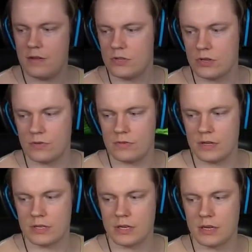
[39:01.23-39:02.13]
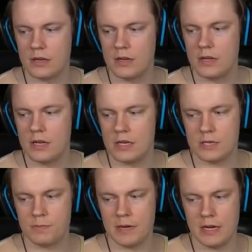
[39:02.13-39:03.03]
Oh, let's see.
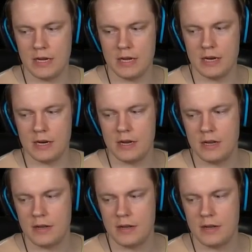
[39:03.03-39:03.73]
It's been...